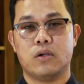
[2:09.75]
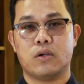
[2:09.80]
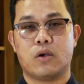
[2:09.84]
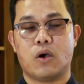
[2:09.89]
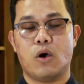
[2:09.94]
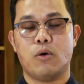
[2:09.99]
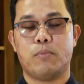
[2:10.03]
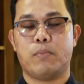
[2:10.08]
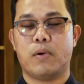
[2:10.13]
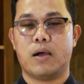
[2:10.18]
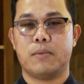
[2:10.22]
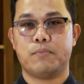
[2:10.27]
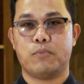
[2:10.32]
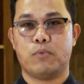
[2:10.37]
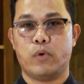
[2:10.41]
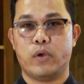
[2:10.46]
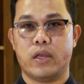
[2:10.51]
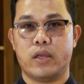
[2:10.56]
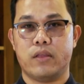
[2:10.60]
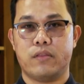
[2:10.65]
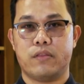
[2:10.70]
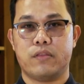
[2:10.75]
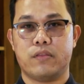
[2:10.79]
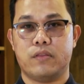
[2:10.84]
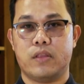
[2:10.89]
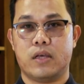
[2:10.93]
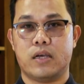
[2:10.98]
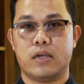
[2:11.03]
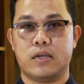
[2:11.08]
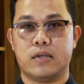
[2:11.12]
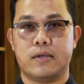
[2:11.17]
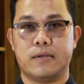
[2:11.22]
cope up with
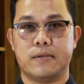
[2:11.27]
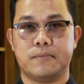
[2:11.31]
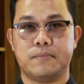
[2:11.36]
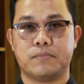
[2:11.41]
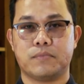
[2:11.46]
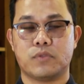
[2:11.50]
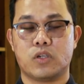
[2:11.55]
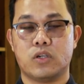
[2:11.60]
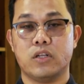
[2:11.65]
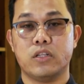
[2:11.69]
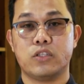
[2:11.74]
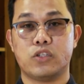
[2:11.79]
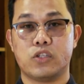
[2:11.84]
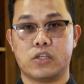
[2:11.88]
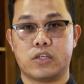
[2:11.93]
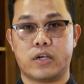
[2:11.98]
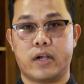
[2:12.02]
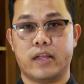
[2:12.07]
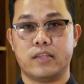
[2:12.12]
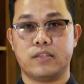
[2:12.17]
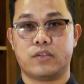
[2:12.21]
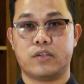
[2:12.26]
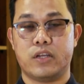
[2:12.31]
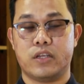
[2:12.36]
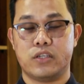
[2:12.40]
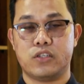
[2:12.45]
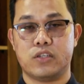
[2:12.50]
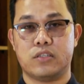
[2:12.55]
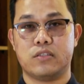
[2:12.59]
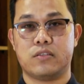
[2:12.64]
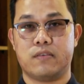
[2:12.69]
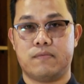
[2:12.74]
the culture and
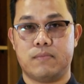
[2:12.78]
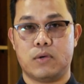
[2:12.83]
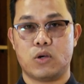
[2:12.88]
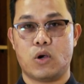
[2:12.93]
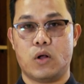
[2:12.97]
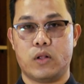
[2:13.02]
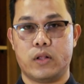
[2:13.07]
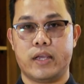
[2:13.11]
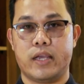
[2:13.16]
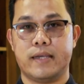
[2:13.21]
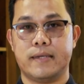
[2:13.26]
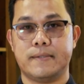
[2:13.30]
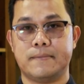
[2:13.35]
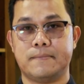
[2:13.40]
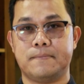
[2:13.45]
traditions of Mongolia.